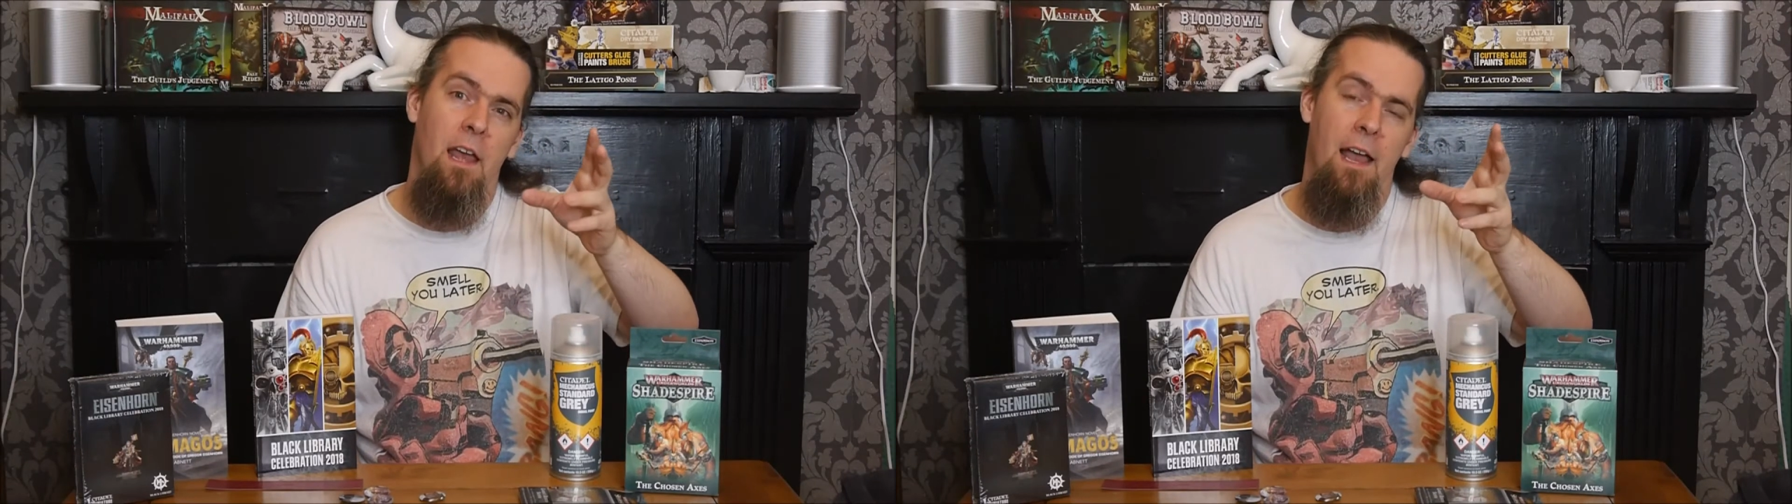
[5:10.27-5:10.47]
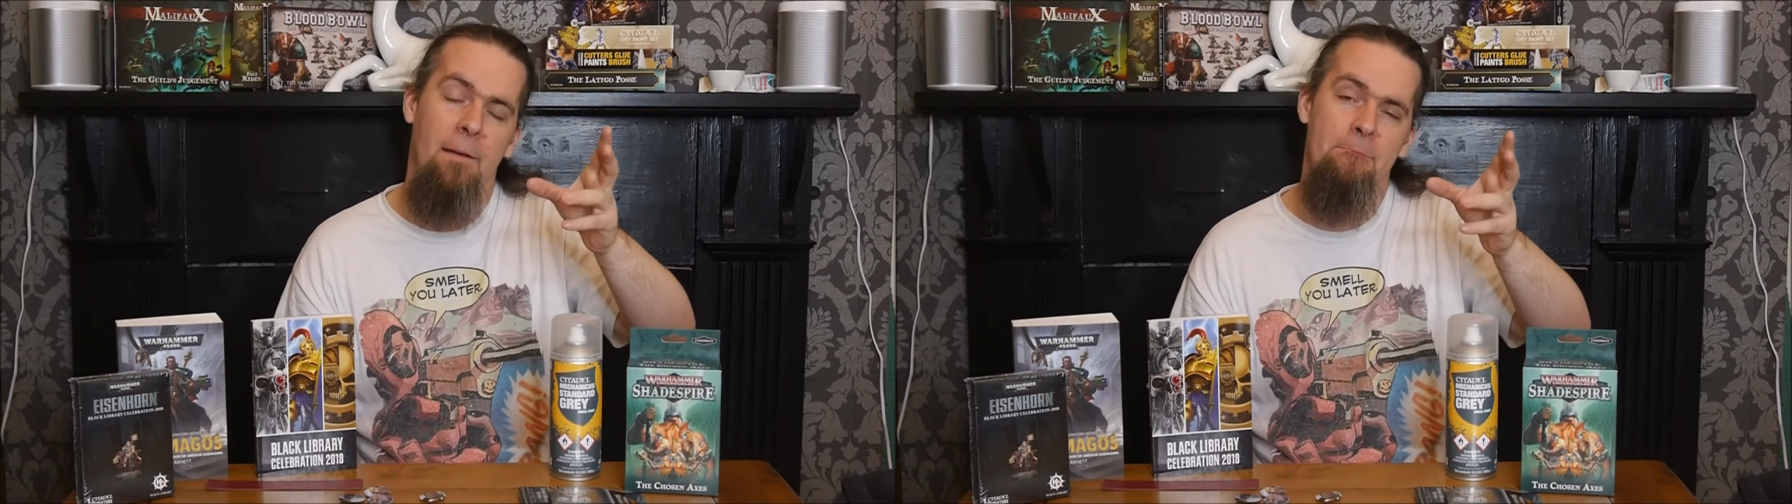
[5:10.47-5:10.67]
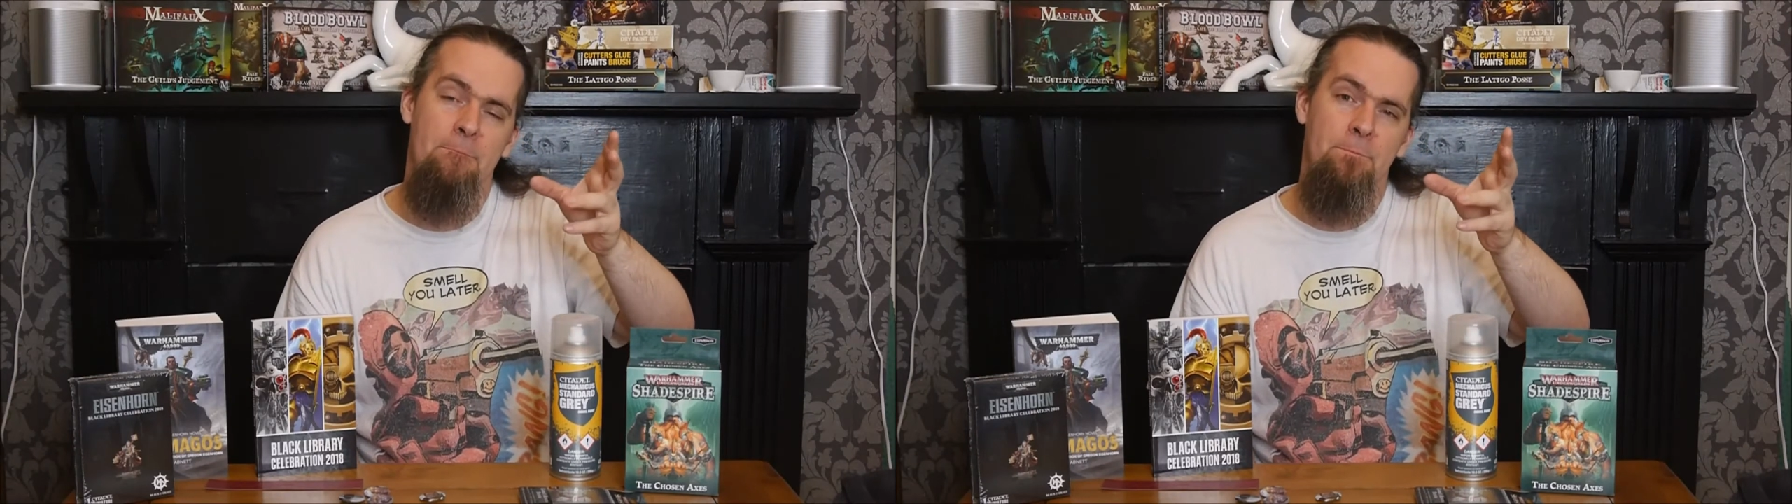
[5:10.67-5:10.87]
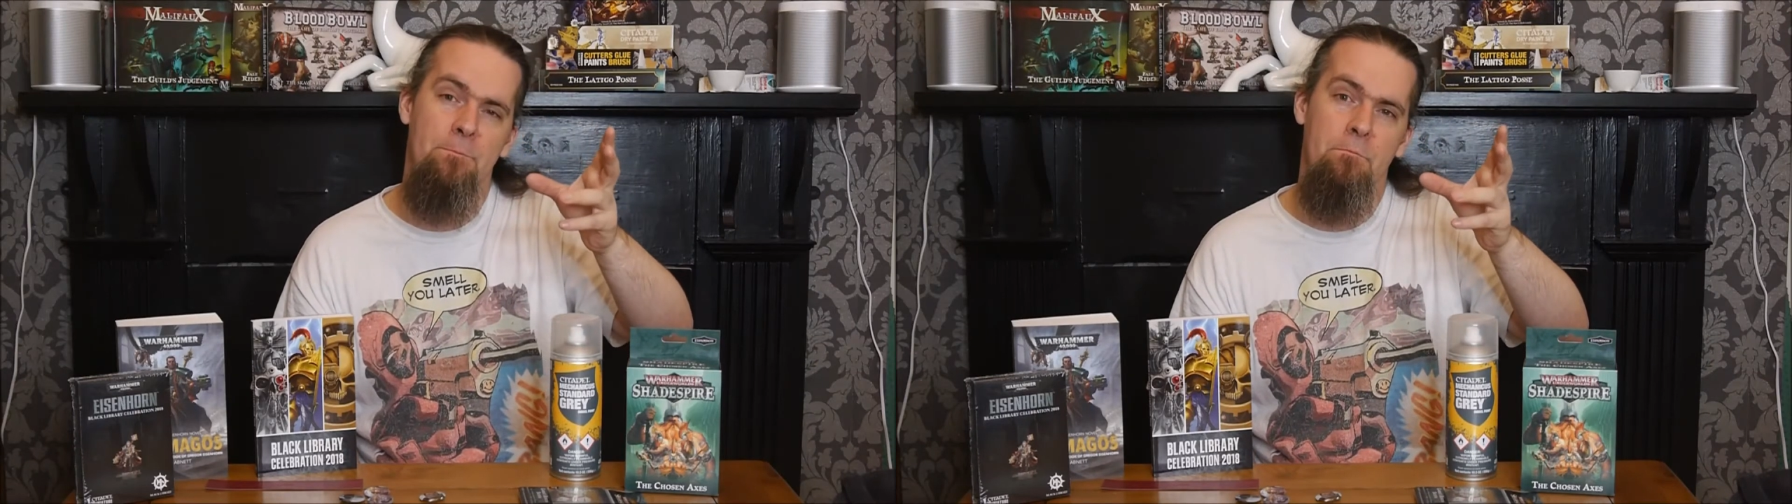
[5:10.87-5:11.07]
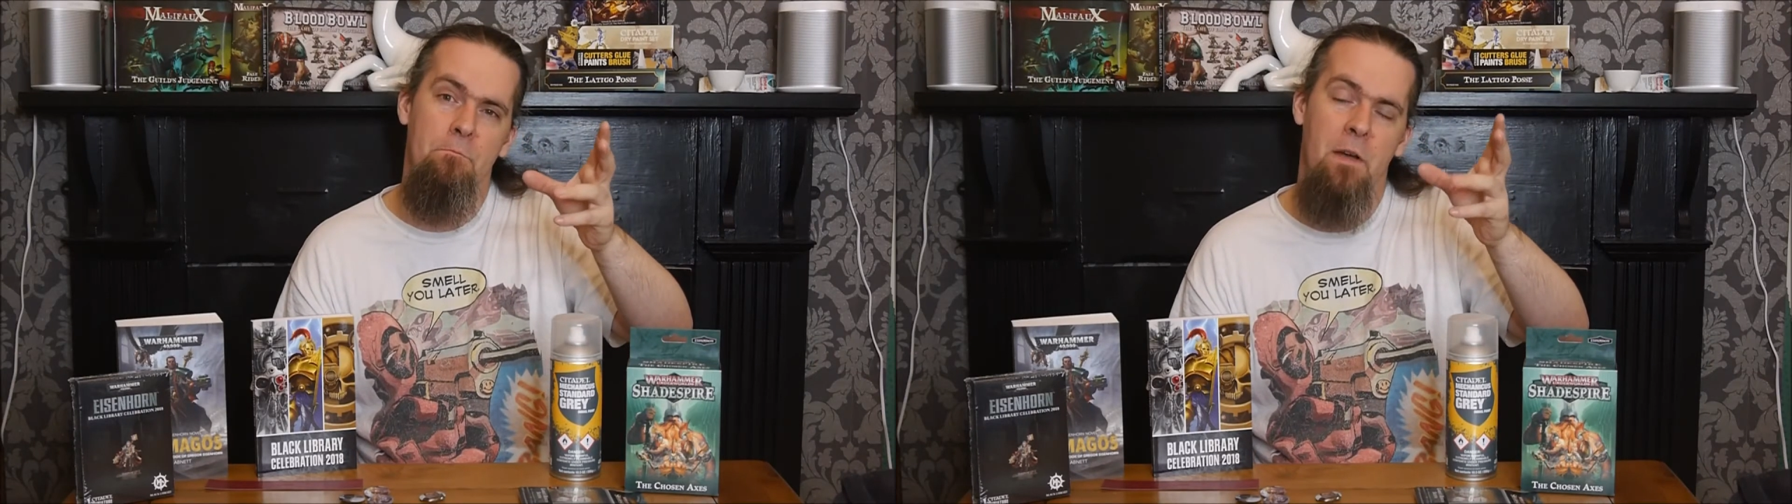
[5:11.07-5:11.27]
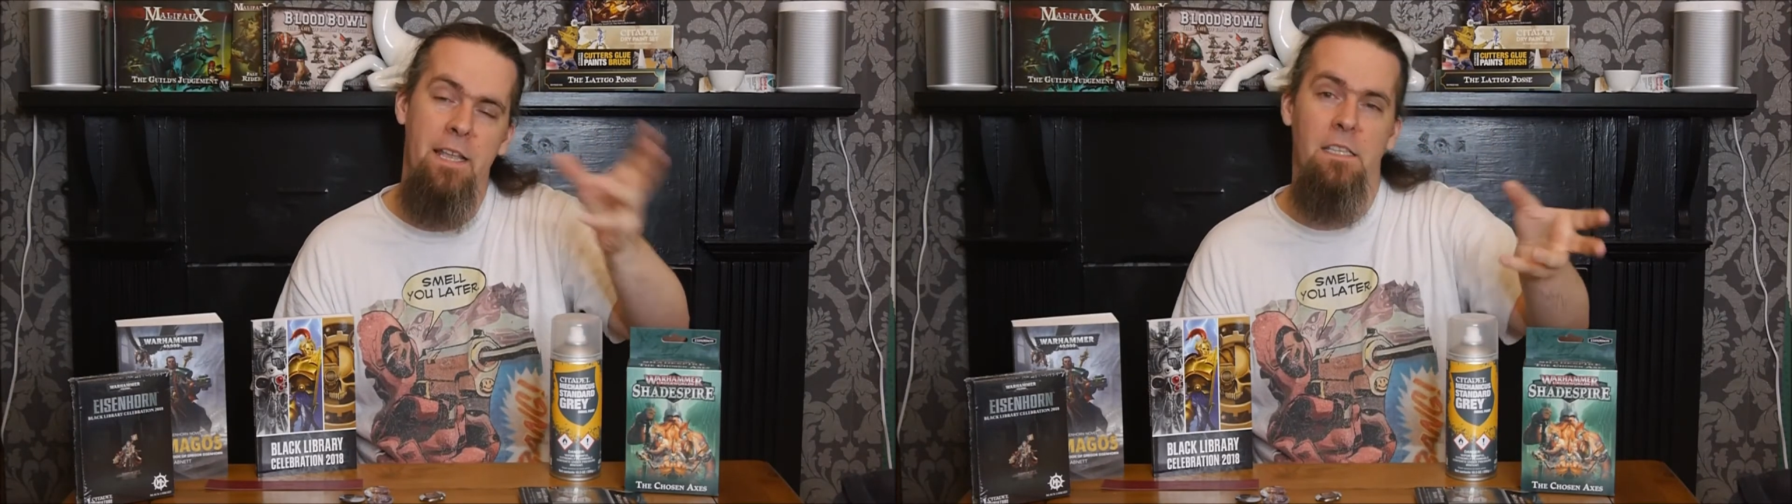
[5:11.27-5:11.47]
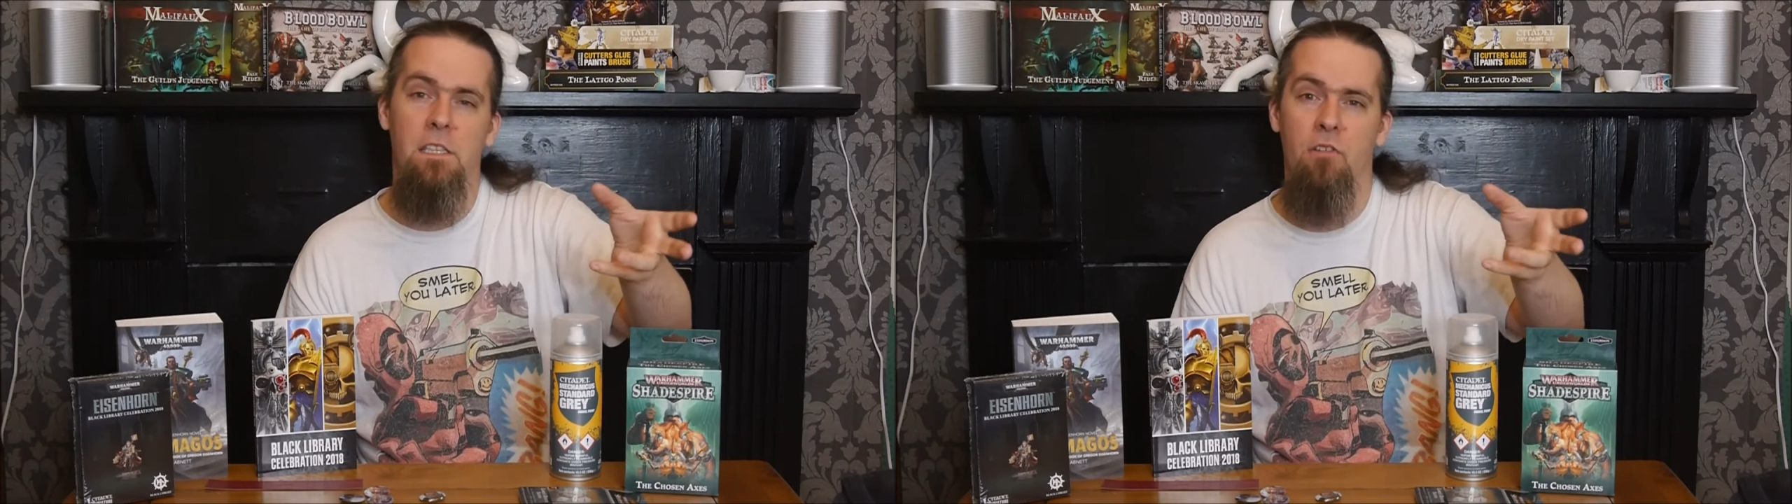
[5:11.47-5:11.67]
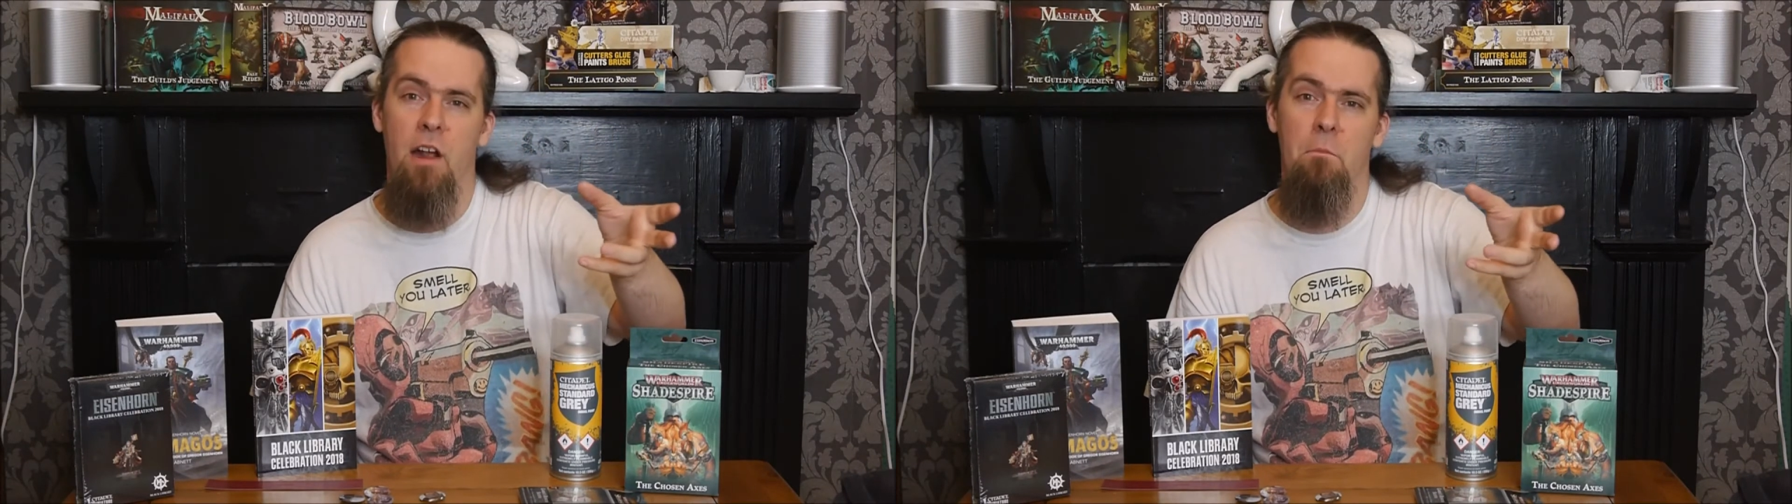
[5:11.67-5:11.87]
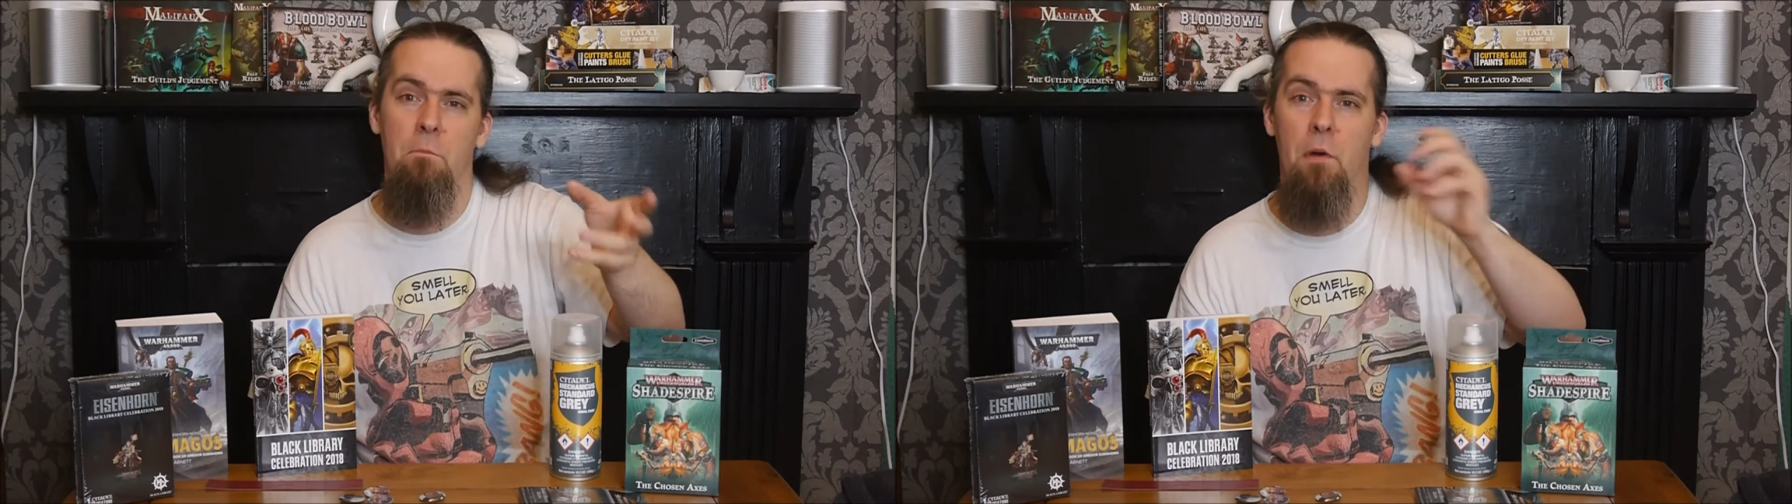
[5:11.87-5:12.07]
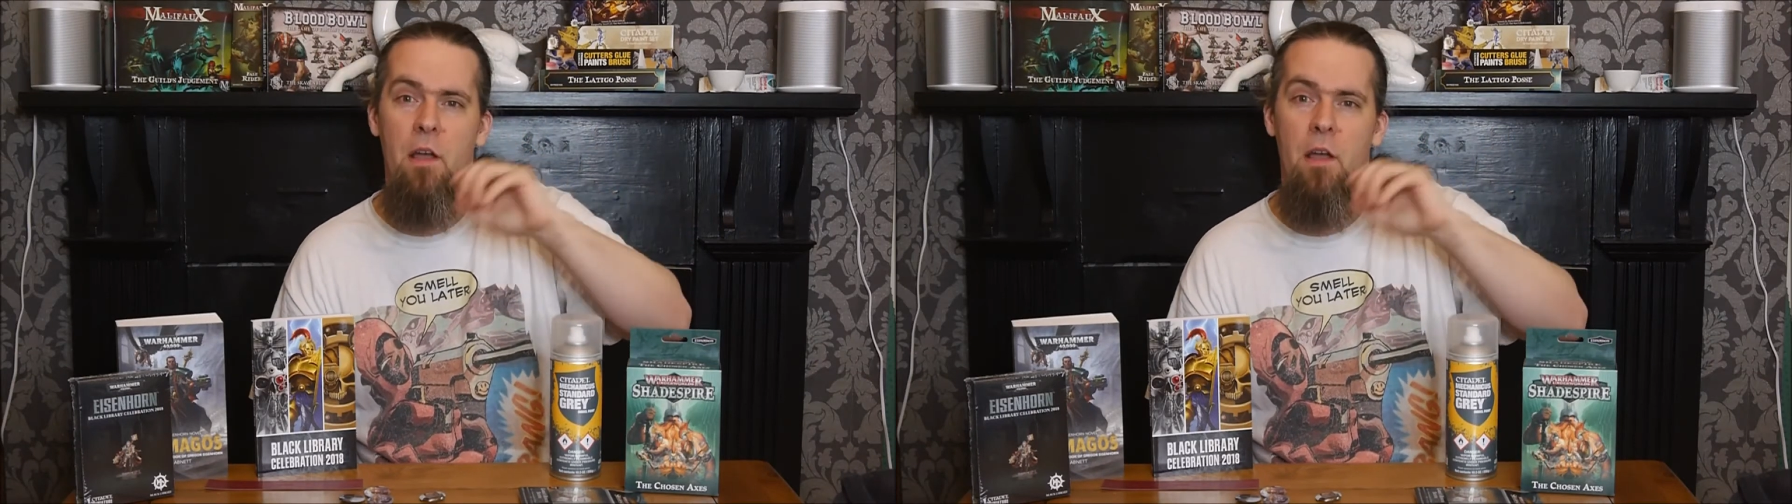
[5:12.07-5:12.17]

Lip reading: my Instagram,